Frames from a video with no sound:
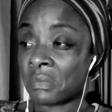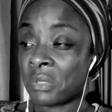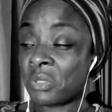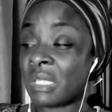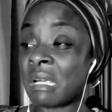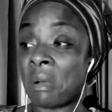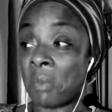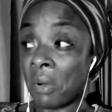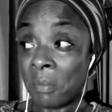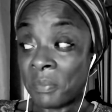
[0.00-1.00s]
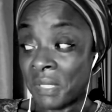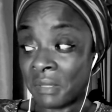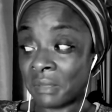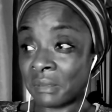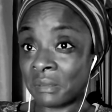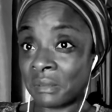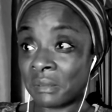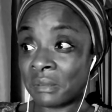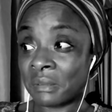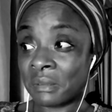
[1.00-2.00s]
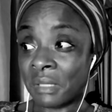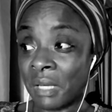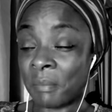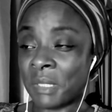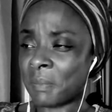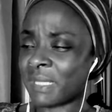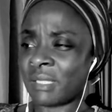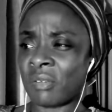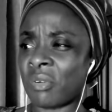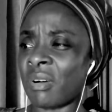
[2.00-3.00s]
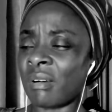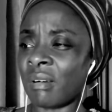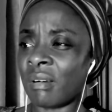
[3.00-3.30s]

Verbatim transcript: You think I'm up because I'm expecting your call?